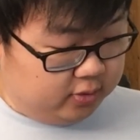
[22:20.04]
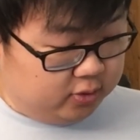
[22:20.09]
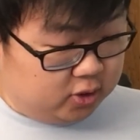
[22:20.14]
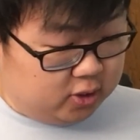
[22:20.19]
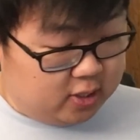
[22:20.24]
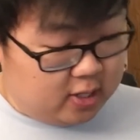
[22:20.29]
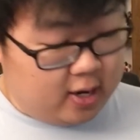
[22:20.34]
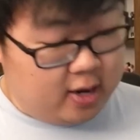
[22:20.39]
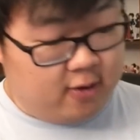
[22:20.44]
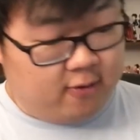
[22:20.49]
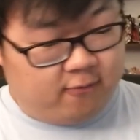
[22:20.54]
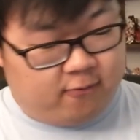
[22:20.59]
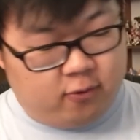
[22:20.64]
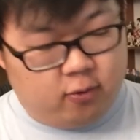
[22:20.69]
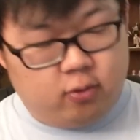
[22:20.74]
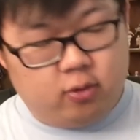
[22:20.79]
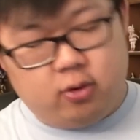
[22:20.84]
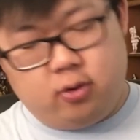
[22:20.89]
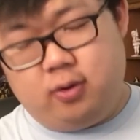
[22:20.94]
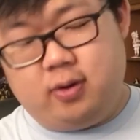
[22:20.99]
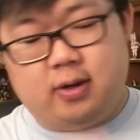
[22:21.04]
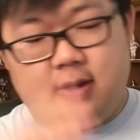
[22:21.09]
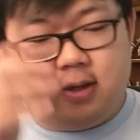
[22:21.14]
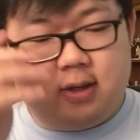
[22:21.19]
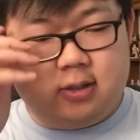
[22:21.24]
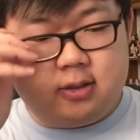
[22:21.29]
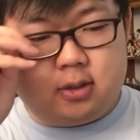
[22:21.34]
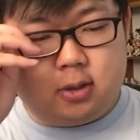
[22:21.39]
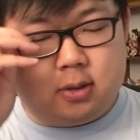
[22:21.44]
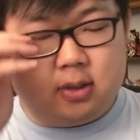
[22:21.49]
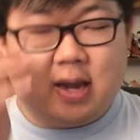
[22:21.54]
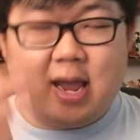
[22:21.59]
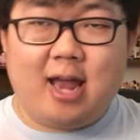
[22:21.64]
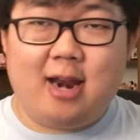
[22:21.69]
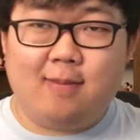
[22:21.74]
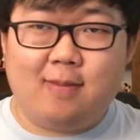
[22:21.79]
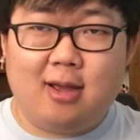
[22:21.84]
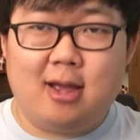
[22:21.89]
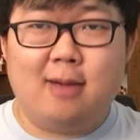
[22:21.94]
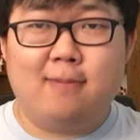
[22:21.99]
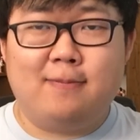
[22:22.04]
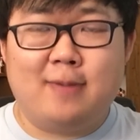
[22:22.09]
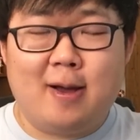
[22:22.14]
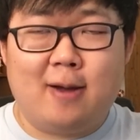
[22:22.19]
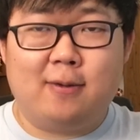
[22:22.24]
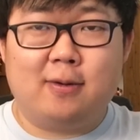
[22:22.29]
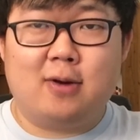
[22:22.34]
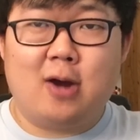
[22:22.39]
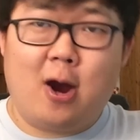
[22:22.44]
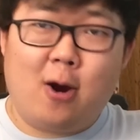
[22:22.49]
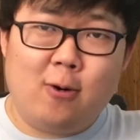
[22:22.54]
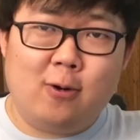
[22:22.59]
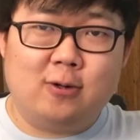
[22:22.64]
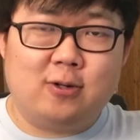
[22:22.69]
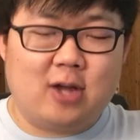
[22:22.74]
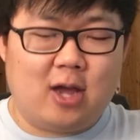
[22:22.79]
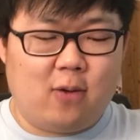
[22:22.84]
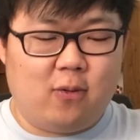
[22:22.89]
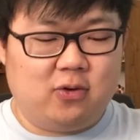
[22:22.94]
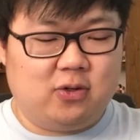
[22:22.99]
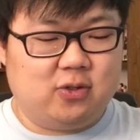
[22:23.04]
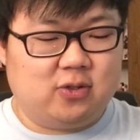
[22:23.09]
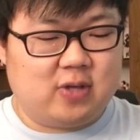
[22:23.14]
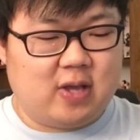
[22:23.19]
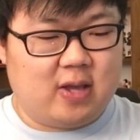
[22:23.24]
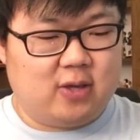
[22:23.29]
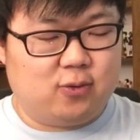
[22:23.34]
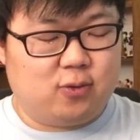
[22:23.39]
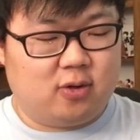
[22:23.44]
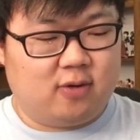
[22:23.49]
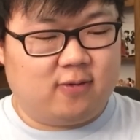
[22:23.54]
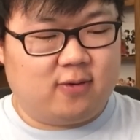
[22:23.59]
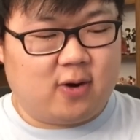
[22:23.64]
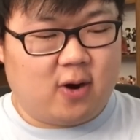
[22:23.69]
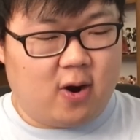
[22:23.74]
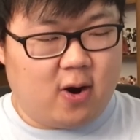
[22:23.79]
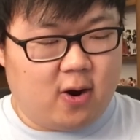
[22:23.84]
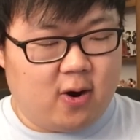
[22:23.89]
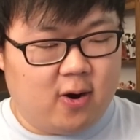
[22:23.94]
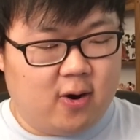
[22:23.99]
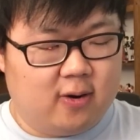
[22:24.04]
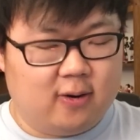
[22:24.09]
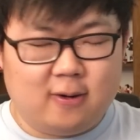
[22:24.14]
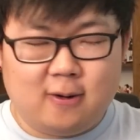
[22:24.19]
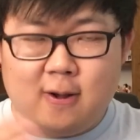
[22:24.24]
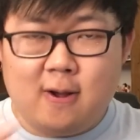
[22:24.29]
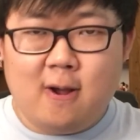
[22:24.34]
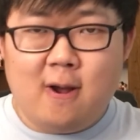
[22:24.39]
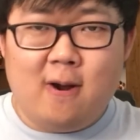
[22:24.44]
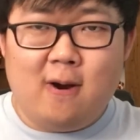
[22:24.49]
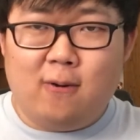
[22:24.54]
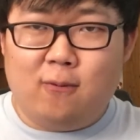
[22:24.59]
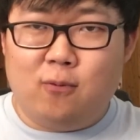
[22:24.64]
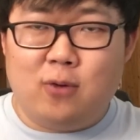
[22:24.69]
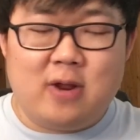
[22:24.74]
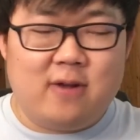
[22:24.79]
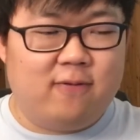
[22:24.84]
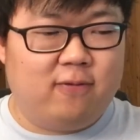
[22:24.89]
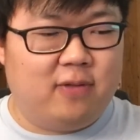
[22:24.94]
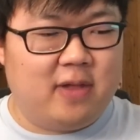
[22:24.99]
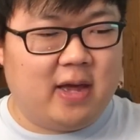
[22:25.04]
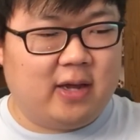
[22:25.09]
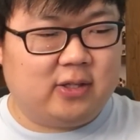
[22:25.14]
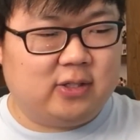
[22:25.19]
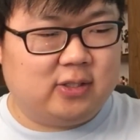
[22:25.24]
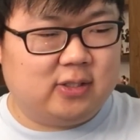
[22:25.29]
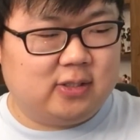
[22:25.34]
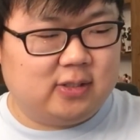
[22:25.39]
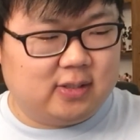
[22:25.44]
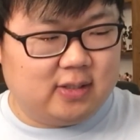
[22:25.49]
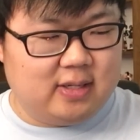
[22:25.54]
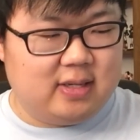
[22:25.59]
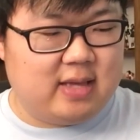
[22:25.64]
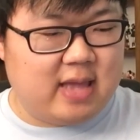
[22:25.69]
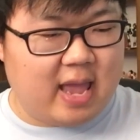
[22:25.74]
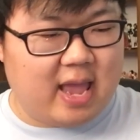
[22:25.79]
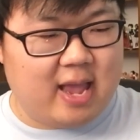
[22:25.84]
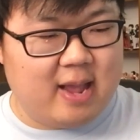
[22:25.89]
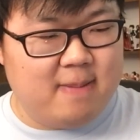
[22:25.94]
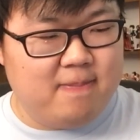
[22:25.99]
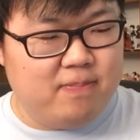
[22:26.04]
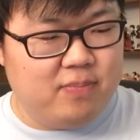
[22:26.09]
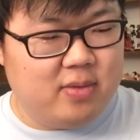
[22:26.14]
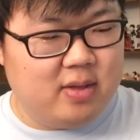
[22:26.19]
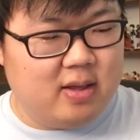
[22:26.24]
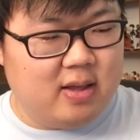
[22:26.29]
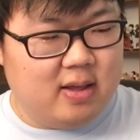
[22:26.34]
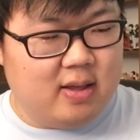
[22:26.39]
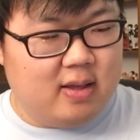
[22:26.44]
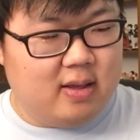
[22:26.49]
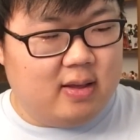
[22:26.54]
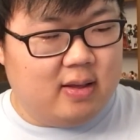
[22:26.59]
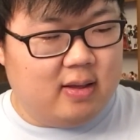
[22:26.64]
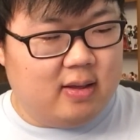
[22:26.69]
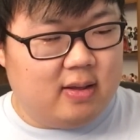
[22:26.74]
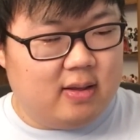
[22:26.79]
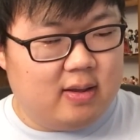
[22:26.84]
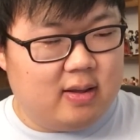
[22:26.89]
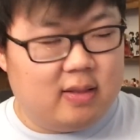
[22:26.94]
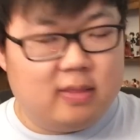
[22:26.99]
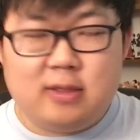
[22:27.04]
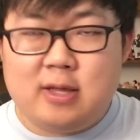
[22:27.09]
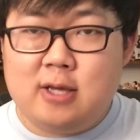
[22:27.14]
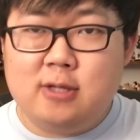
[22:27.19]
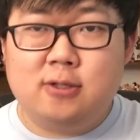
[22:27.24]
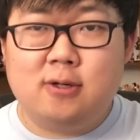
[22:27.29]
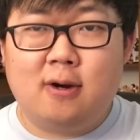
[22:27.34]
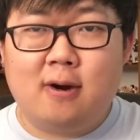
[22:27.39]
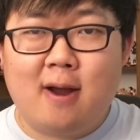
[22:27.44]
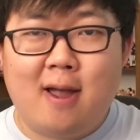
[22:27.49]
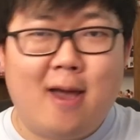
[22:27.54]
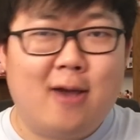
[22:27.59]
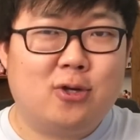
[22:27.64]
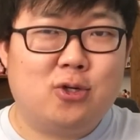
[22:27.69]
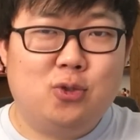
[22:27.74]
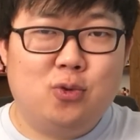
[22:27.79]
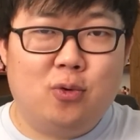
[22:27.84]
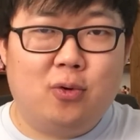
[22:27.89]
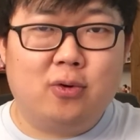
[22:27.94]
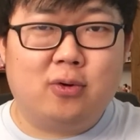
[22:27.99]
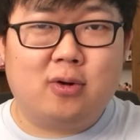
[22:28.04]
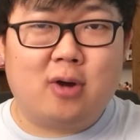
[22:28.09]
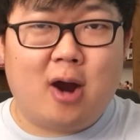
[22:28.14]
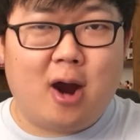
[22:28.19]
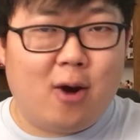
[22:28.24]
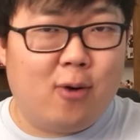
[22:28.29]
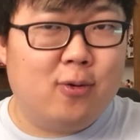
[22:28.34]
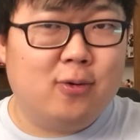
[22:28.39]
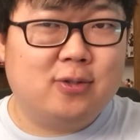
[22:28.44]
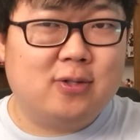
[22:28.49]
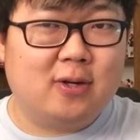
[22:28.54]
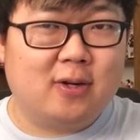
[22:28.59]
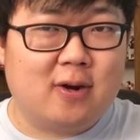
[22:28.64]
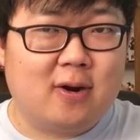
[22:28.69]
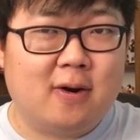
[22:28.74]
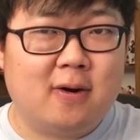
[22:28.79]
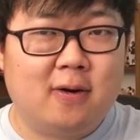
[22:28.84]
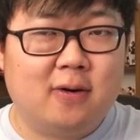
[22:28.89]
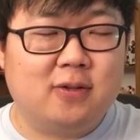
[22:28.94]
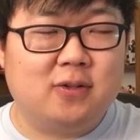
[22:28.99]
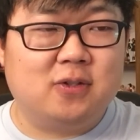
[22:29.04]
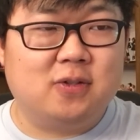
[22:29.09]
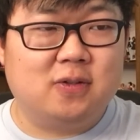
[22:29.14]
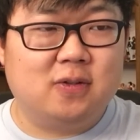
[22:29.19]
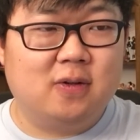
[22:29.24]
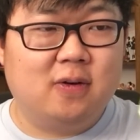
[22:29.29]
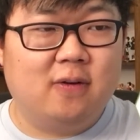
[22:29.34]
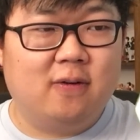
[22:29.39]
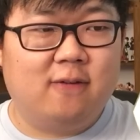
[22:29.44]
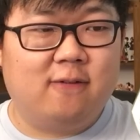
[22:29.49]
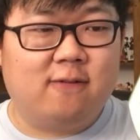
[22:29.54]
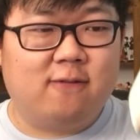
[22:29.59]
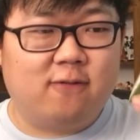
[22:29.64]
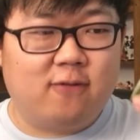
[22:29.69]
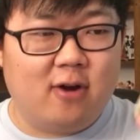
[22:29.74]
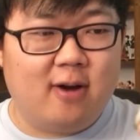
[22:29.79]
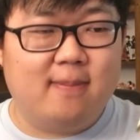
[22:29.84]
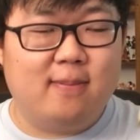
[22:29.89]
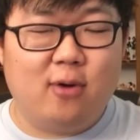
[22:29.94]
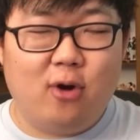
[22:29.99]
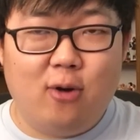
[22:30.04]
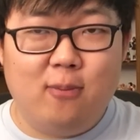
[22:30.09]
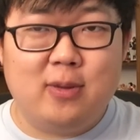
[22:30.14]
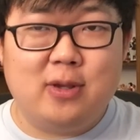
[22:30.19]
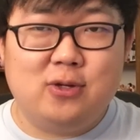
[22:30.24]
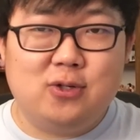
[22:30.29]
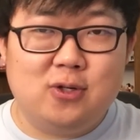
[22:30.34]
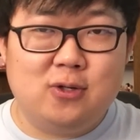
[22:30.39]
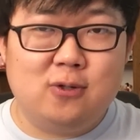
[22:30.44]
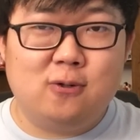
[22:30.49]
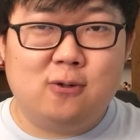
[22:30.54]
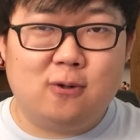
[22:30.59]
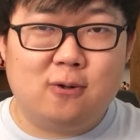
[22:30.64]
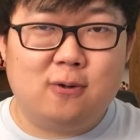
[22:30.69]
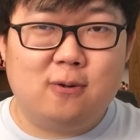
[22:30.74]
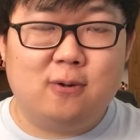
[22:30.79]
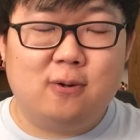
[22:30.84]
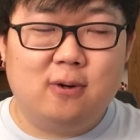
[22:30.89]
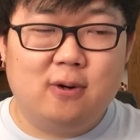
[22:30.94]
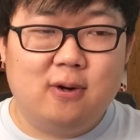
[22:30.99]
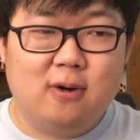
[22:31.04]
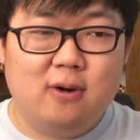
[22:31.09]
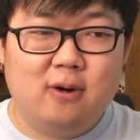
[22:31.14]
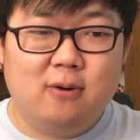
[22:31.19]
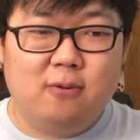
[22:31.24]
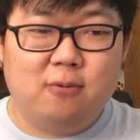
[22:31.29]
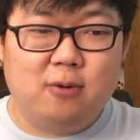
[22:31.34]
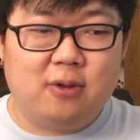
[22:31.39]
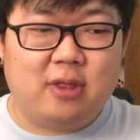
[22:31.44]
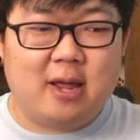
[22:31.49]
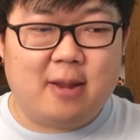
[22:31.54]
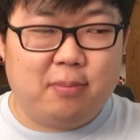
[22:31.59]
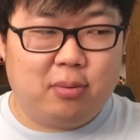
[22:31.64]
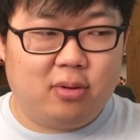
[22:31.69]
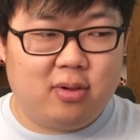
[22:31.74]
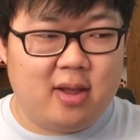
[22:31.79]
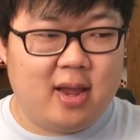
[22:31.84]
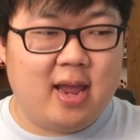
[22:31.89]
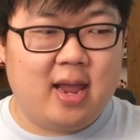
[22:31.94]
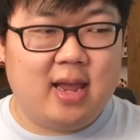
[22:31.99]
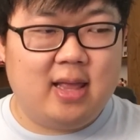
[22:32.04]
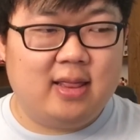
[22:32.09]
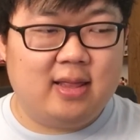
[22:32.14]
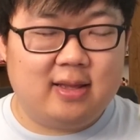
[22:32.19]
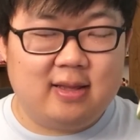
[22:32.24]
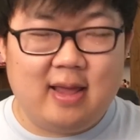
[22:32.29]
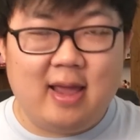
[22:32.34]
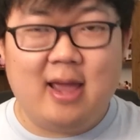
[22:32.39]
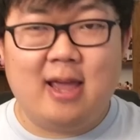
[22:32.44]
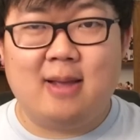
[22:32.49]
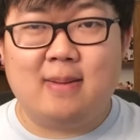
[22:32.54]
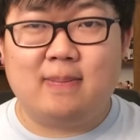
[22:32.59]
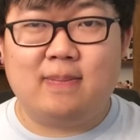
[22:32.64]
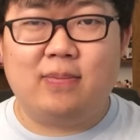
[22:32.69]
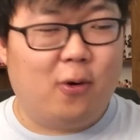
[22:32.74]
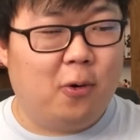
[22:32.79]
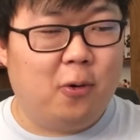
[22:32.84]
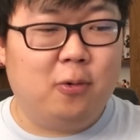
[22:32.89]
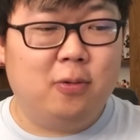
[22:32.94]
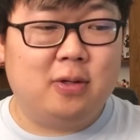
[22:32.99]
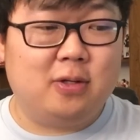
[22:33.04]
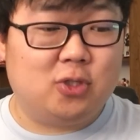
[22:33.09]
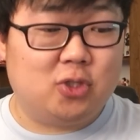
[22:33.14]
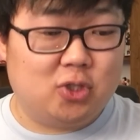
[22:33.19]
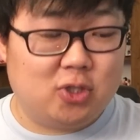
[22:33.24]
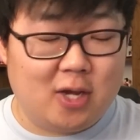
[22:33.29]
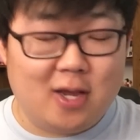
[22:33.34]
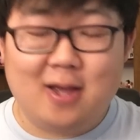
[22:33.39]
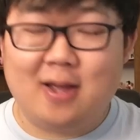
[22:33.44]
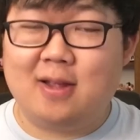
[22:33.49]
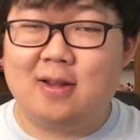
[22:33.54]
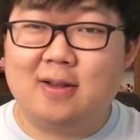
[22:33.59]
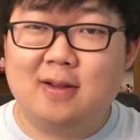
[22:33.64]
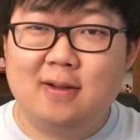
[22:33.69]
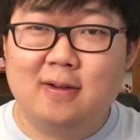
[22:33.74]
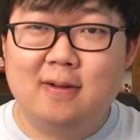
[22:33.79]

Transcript: Chihaya Furu is an anime about Karuta, which is a sort of card reflex game. And these are actual Karuta cards from Omijingu where they play the game. Holy shit.